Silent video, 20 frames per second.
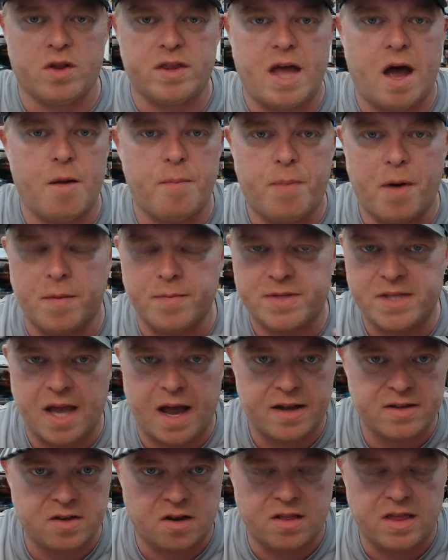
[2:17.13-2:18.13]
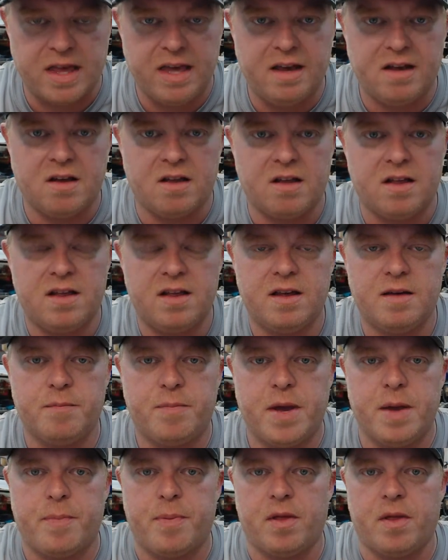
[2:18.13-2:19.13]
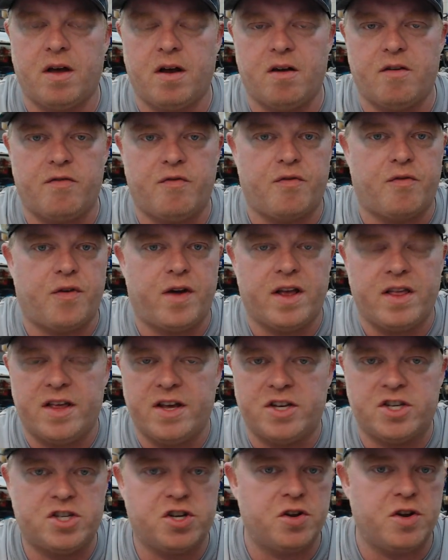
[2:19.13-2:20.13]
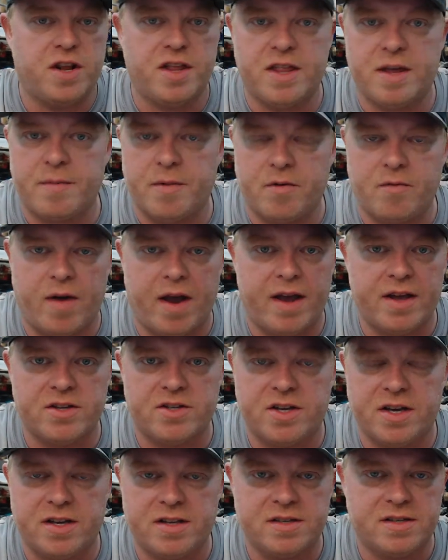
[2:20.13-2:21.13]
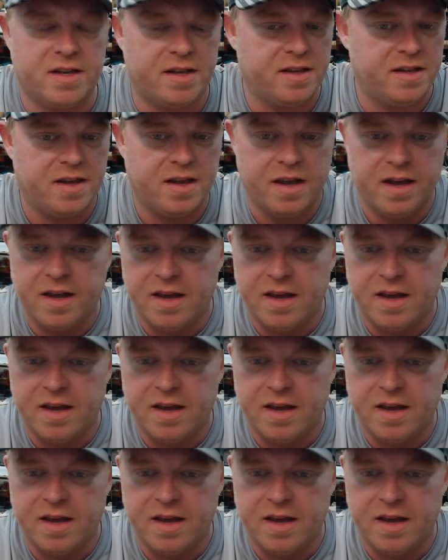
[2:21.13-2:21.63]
now bump stocks are legal and people are freely shooting them at ranges and